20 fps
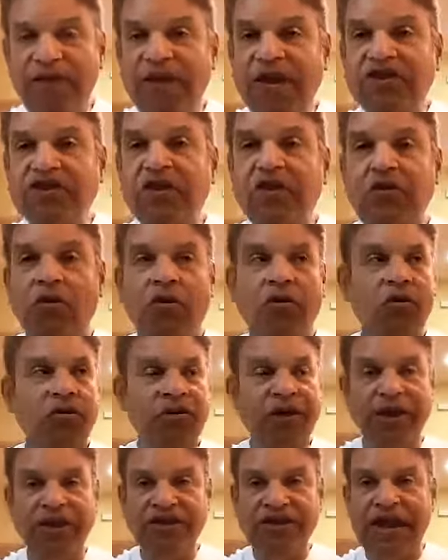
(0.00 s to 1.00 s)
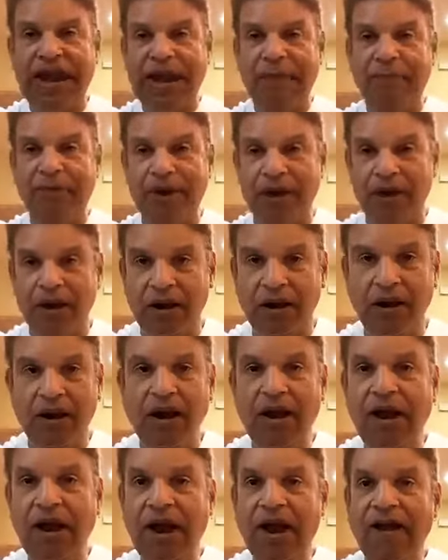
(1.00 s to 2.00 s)
physical things
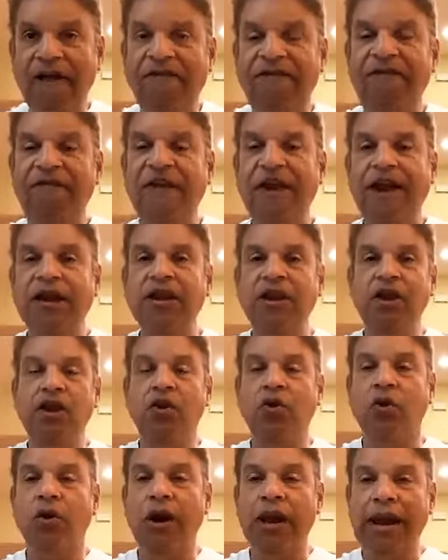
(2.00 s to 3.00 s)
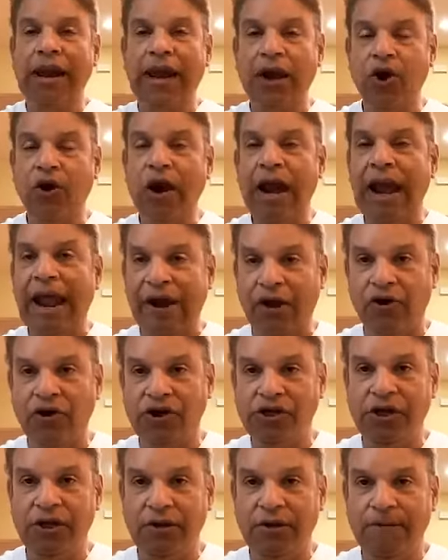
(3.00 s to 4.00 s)
happening affect your inner
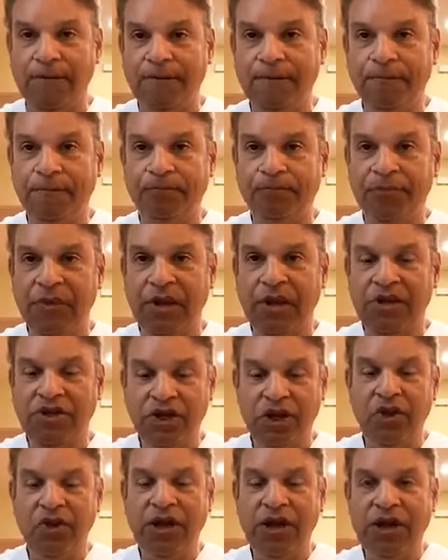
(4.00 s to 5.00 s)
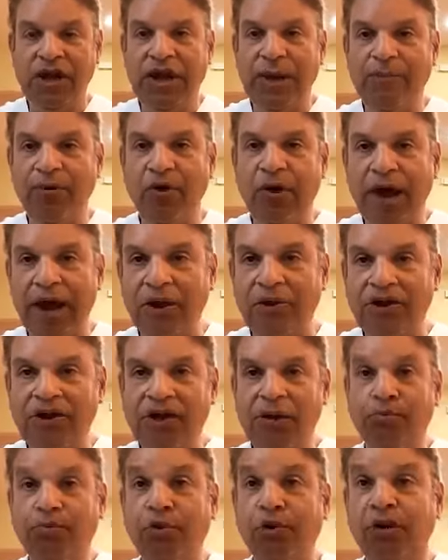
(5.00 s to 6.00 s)
energy, so you can keep your
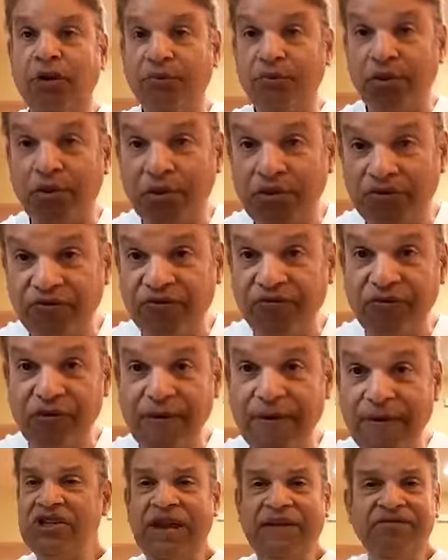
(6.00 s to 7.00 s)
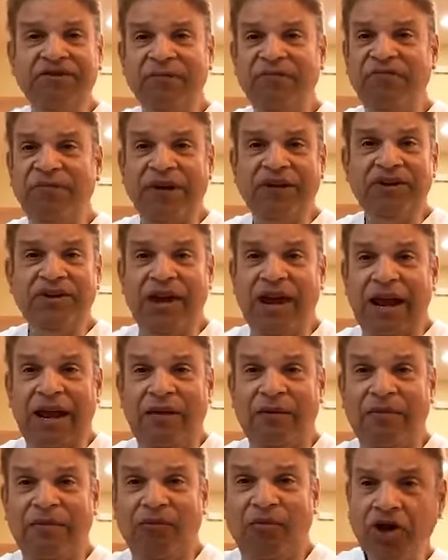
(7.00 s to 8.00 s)
energy bulletproof. Let's have some fun
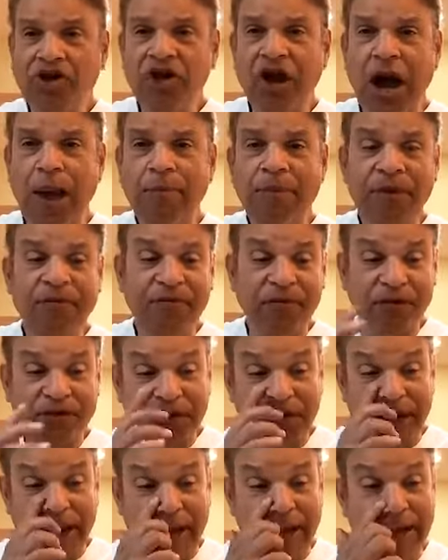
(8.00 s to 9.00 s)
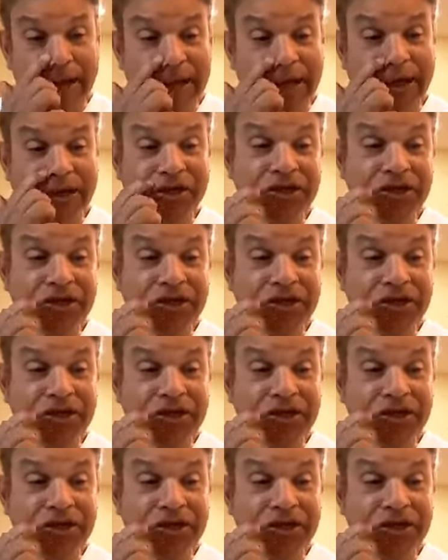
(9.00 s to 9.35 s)
tonight. Our topic for tonight